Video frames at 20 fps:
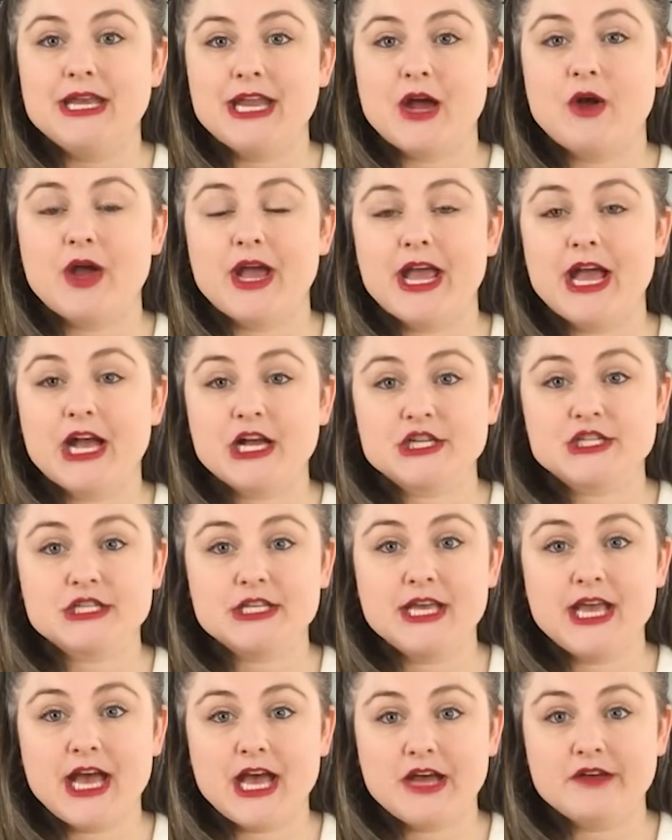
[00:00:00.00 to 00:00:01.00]
Now, I
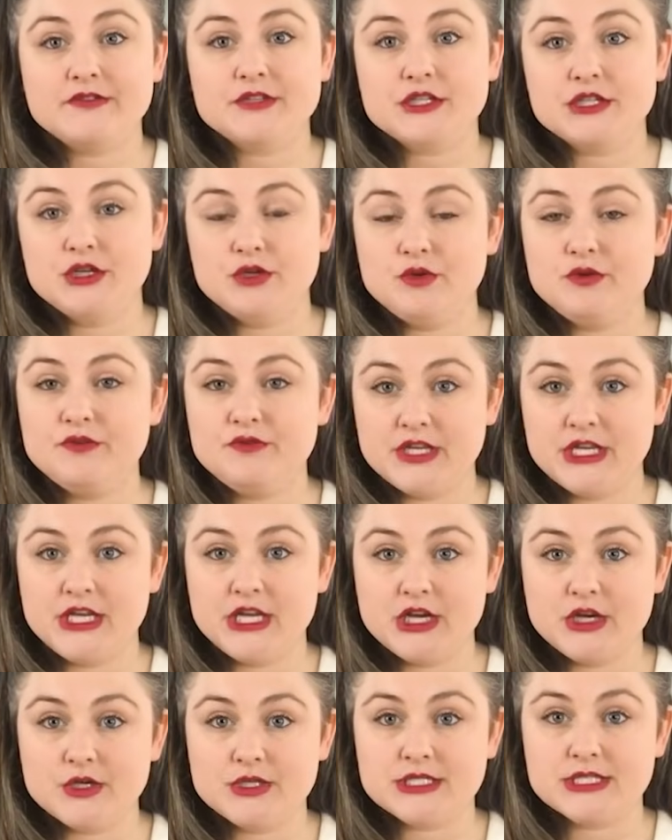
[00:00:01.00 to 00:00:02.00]
actually have 2
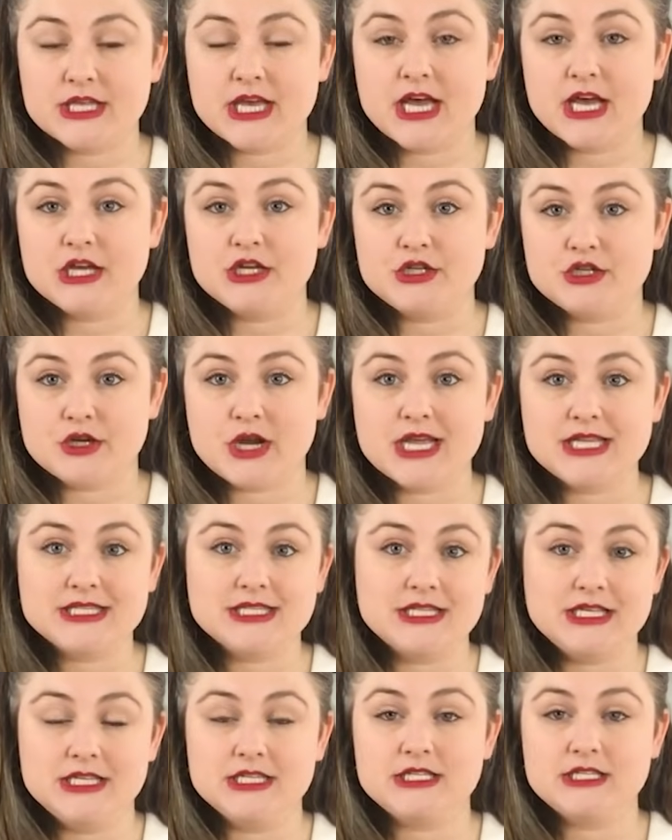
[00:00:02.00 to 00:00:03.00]
videos that
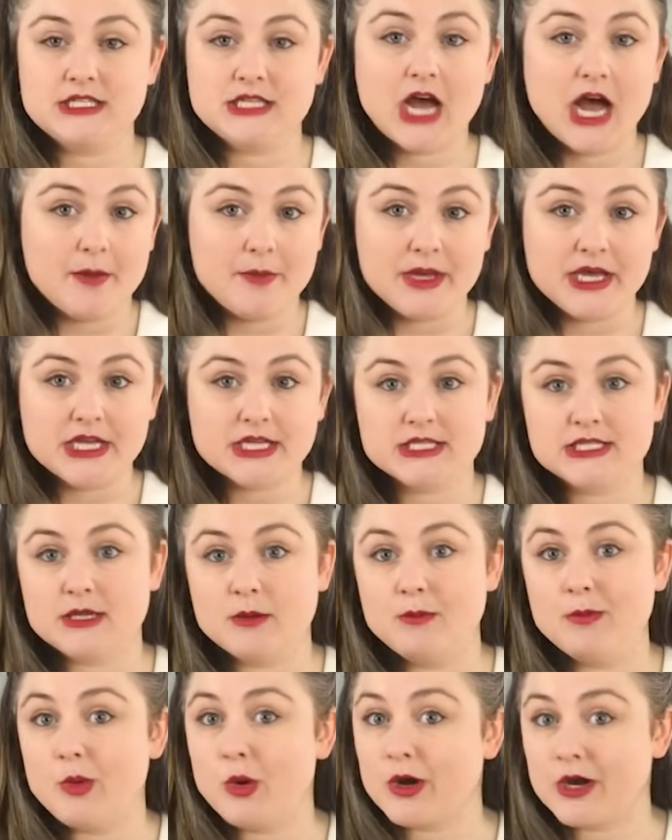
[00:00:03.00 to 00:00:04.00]
address these topics
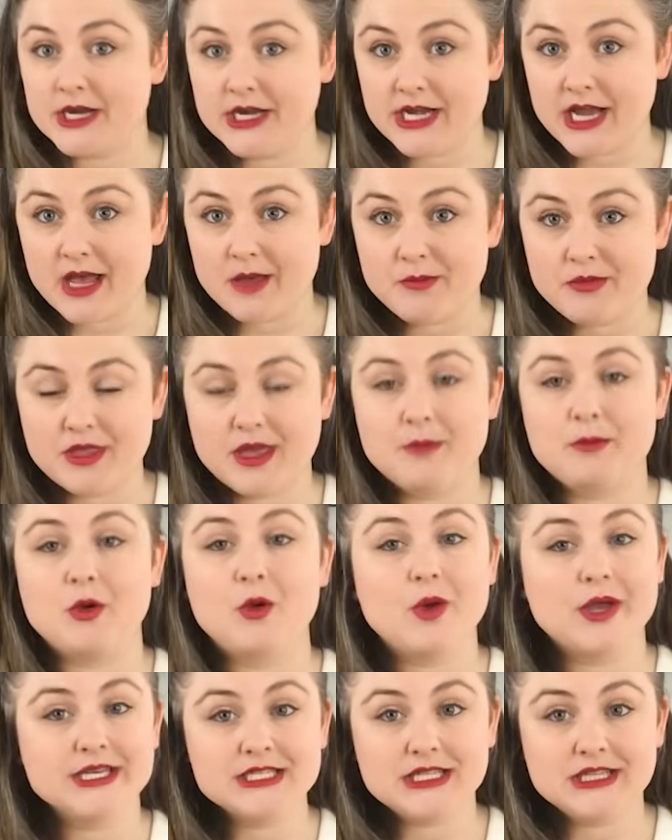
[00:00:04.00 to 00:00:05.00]
more in depth. I'm
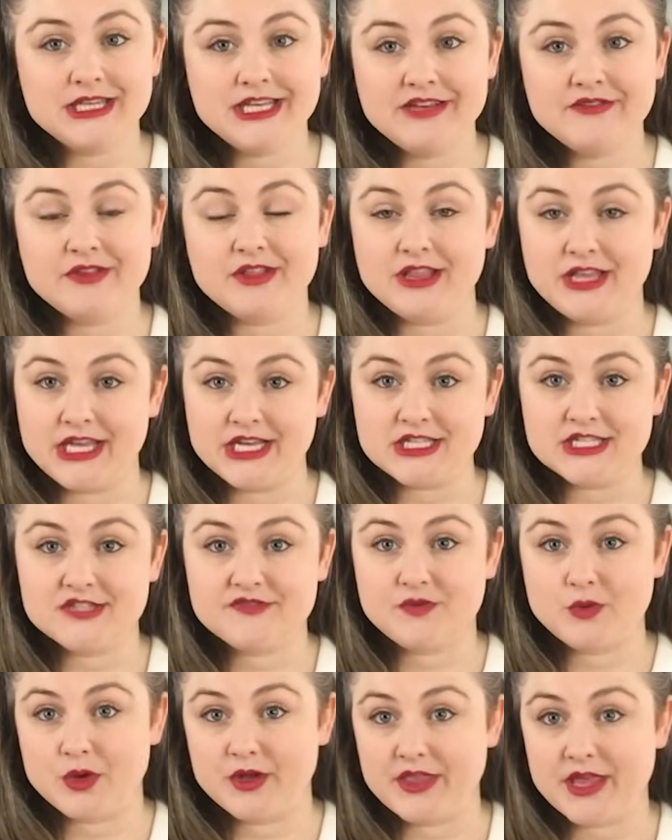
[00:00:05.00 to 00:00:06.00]
going to leave
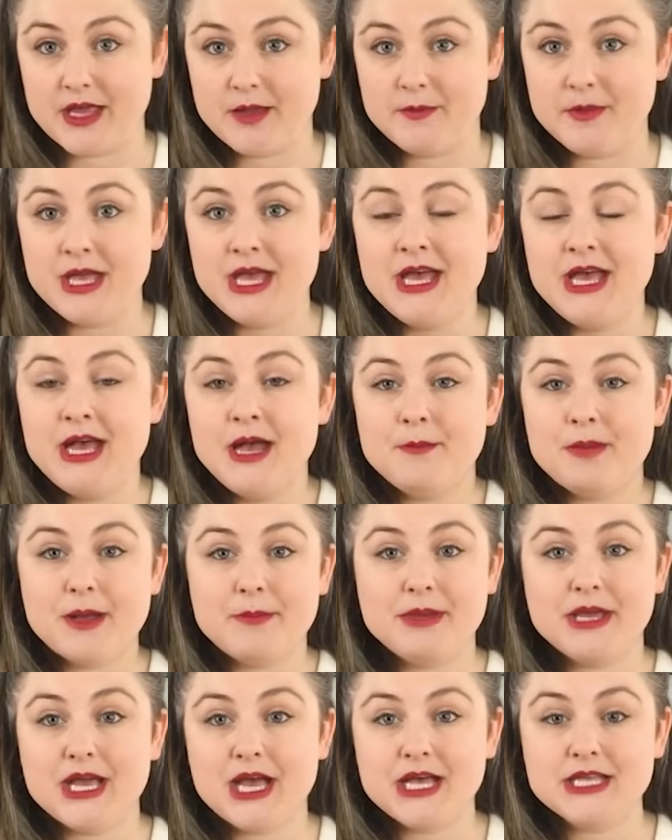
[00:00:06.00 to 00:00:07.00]
links for them,
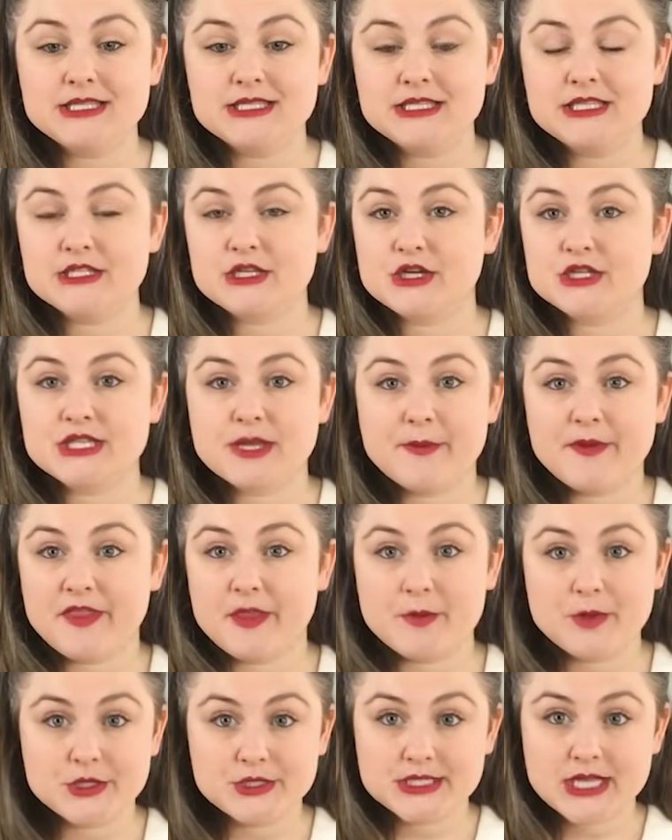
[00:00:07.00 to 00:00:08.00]
but because these are some of
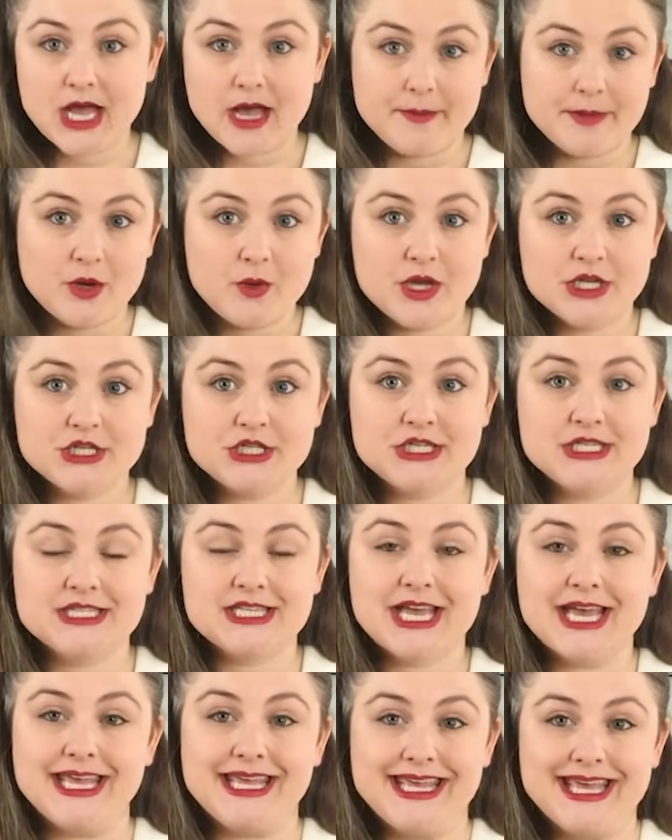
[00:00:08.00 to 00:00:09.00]
the most common
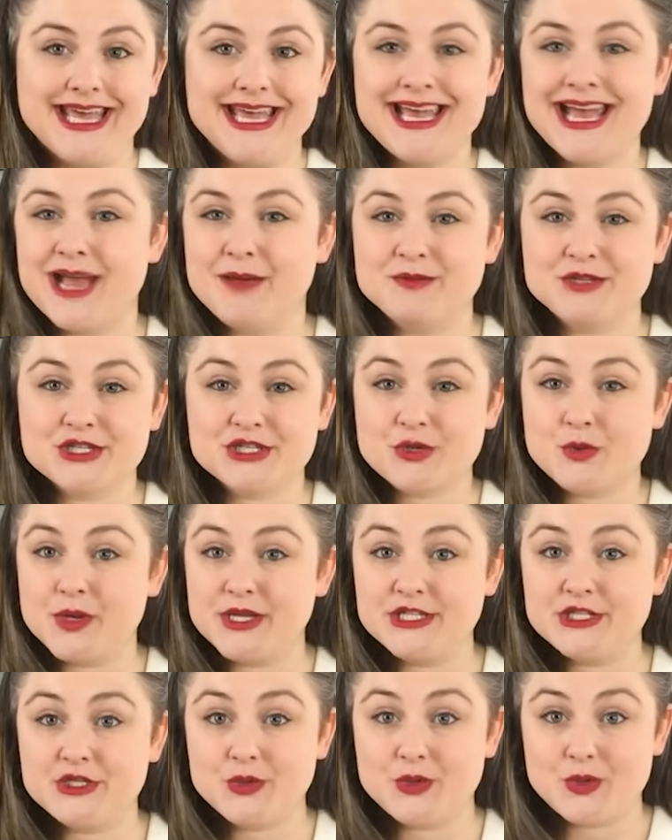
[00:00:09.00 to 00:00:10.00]
questions I get, I'm just
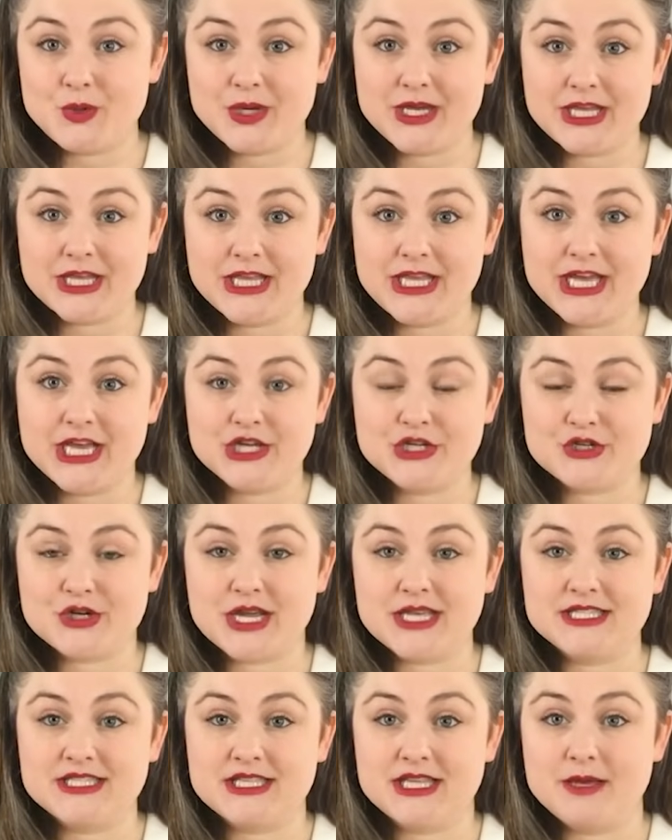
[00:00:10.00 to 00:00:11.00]
going to quickly
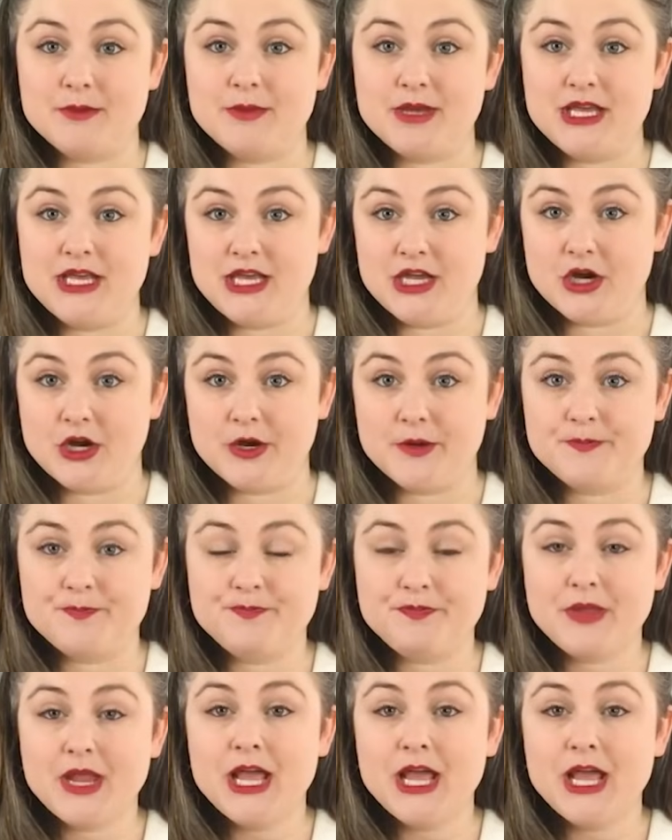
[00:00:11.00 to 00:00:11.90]
address them here.